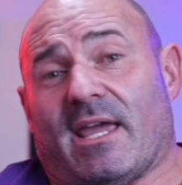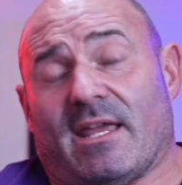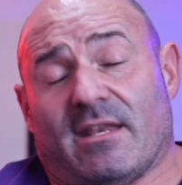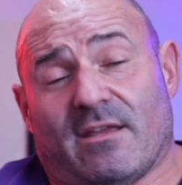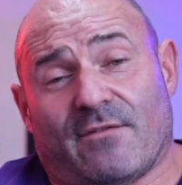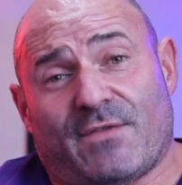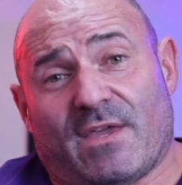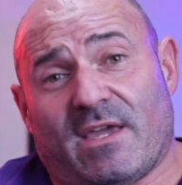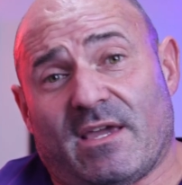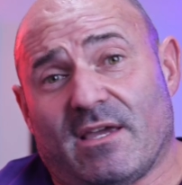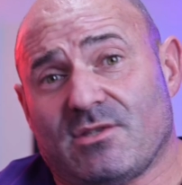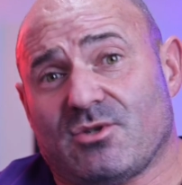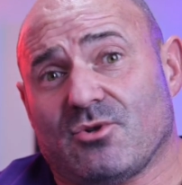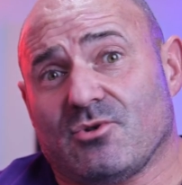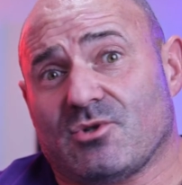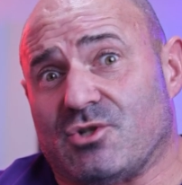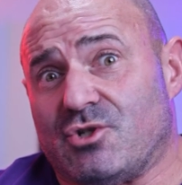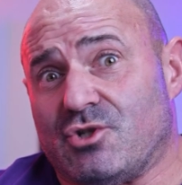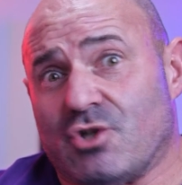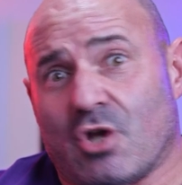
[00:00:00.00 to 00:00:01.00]
And if the
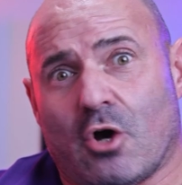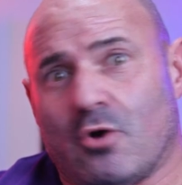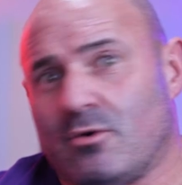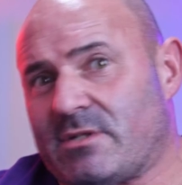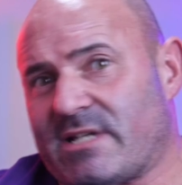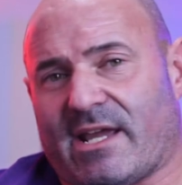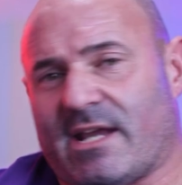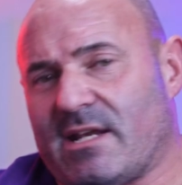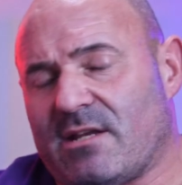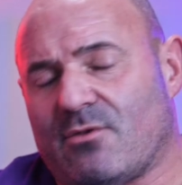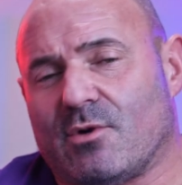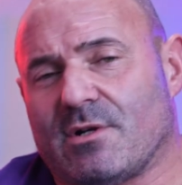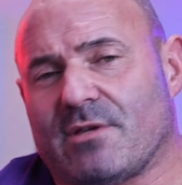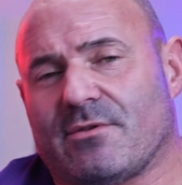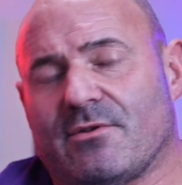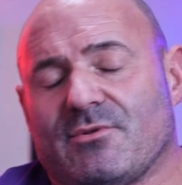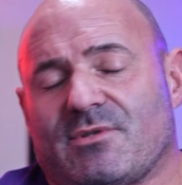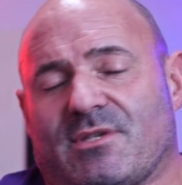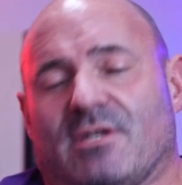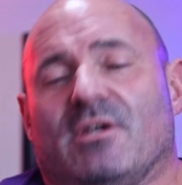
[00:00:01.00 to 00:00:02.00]
answer is no to any one
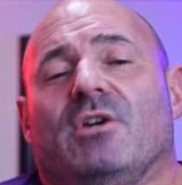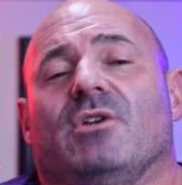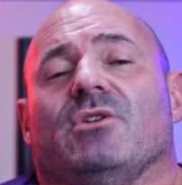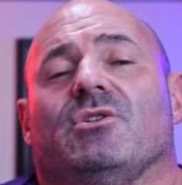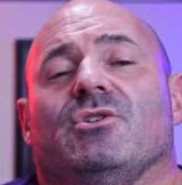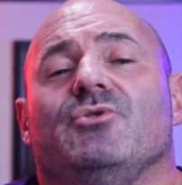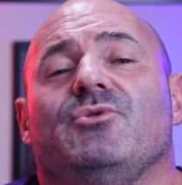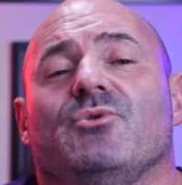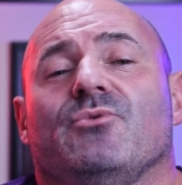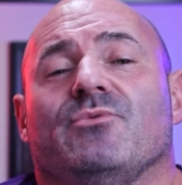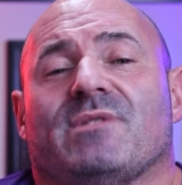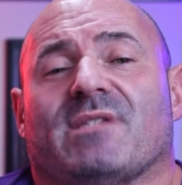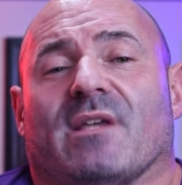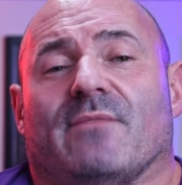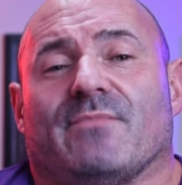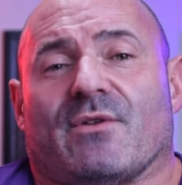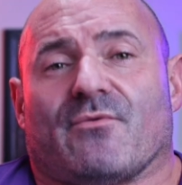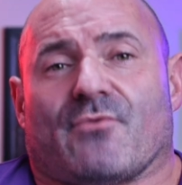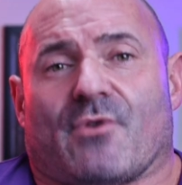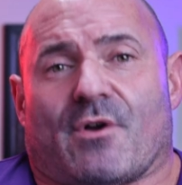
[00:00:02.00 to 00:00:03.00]
of those, you're doing
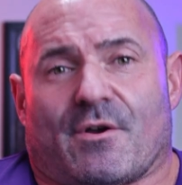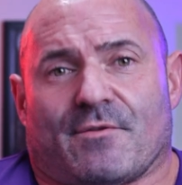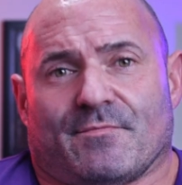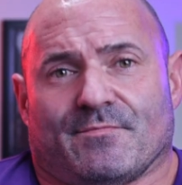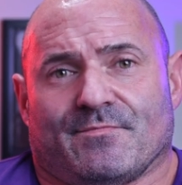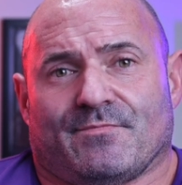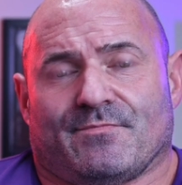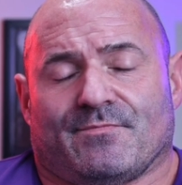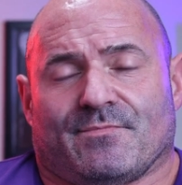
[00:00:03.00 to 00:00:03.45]
something wrong.